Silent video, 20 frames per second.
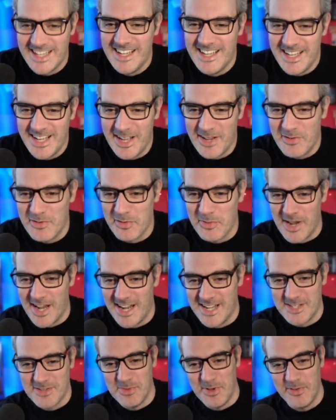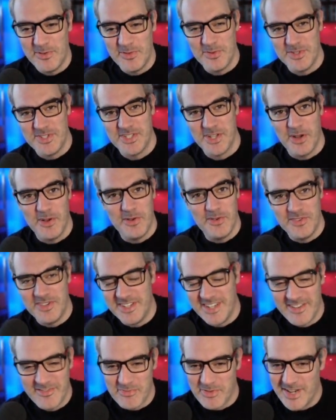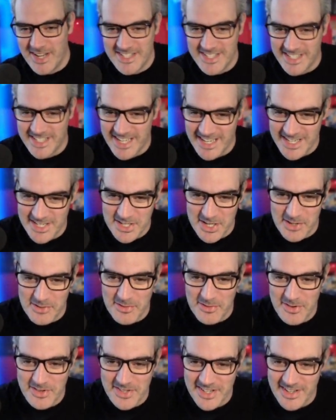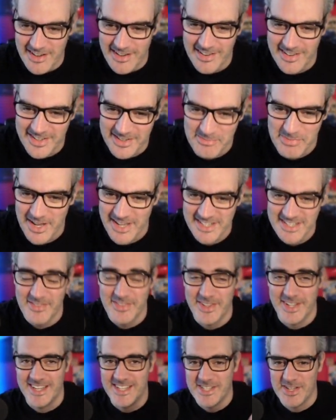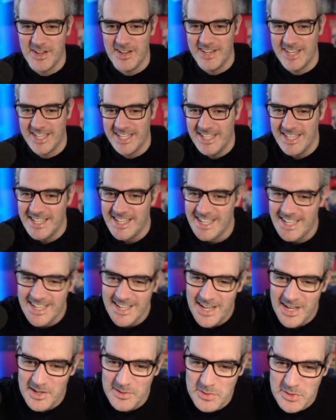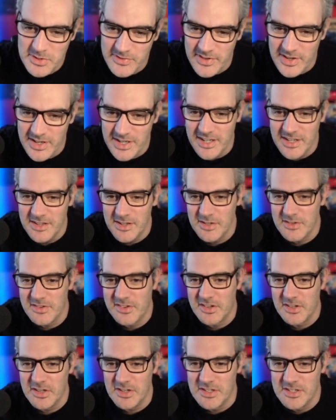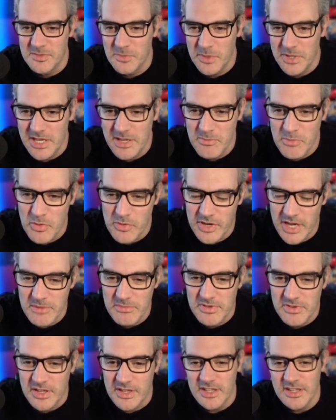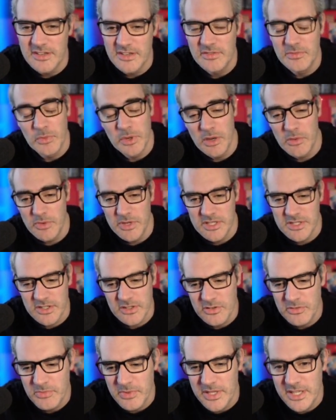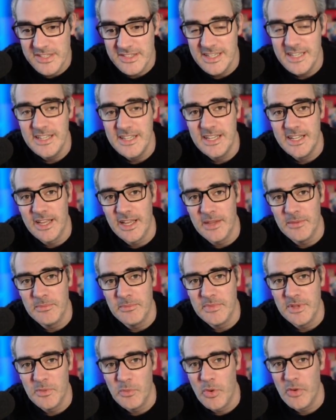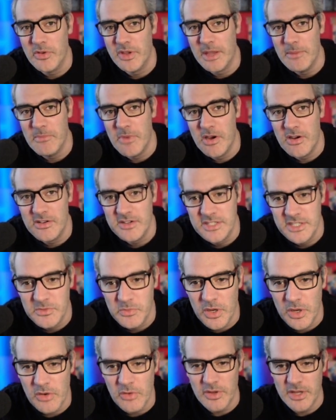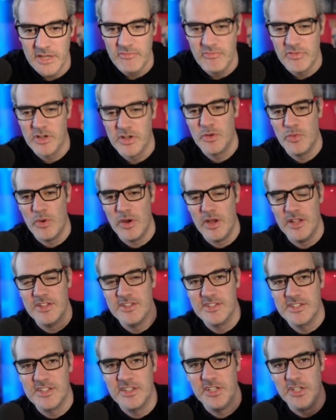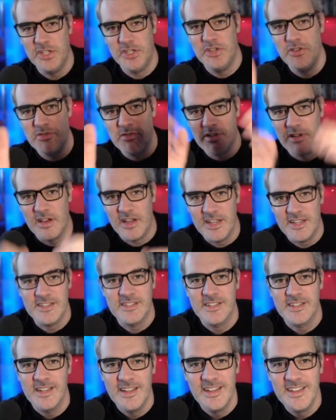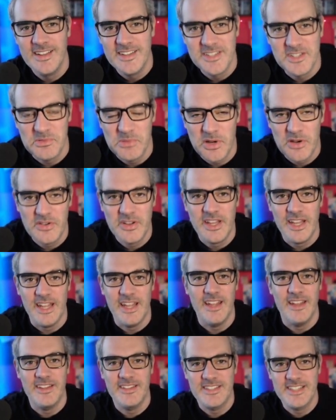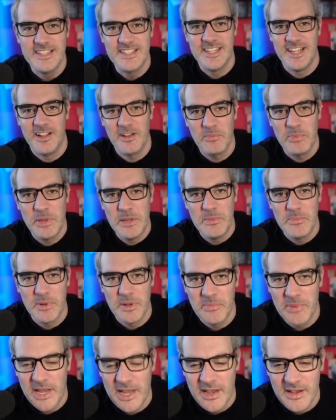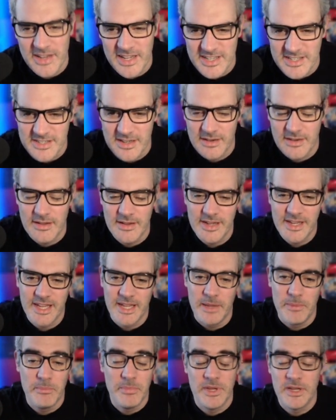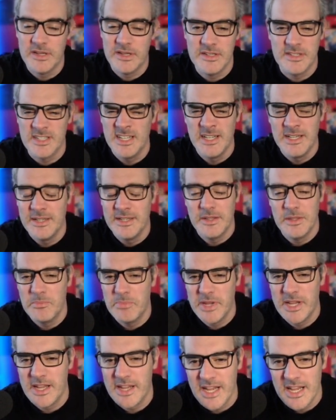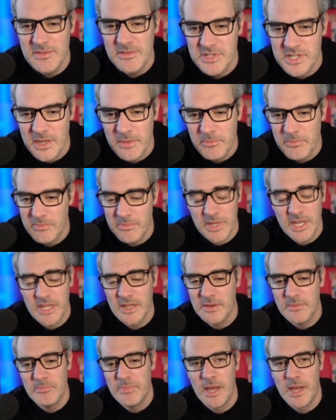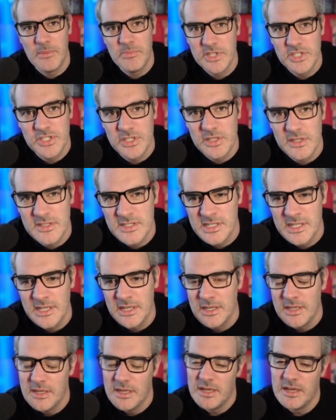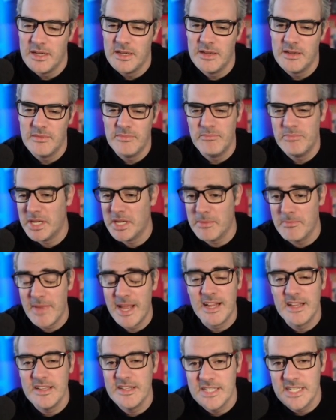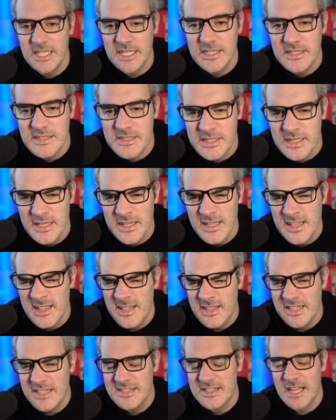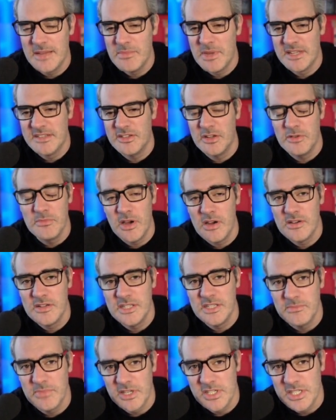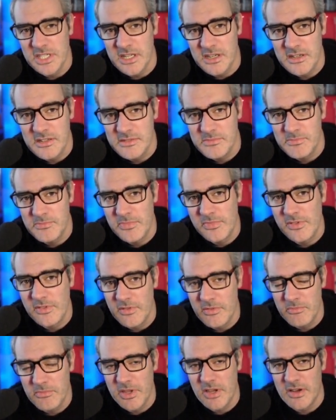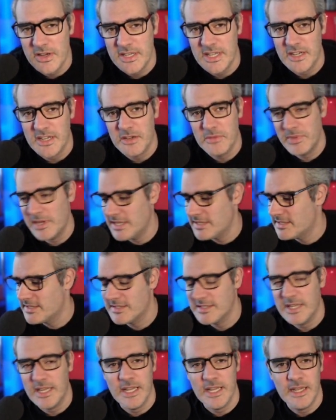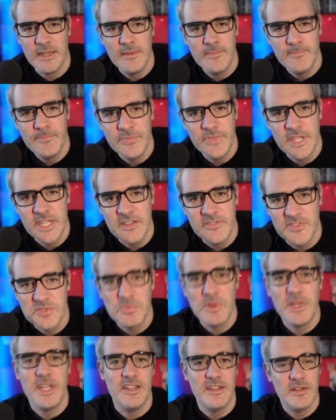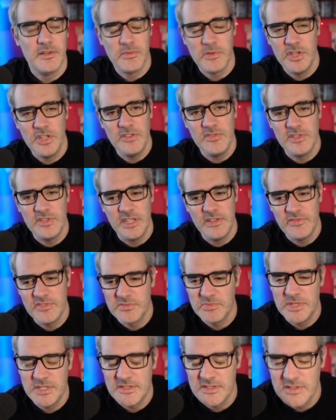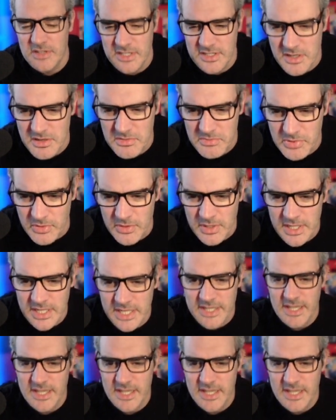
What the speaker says: Of course, when I had to move to a zone and everyone had to kill each other on the island. But that's another thing entirely. Ultraviolet looks good. We need more games like this. Well, we do, but it's an indie game. It won't get marketed well. It requires you guys to market it, to tell people about it, to like it, because the bigger games come, bigger publishers, bigger magazines. This game has no marketing budget behind it compared to, say, Need for Speed. I'm going to use Need for Speed as a good example.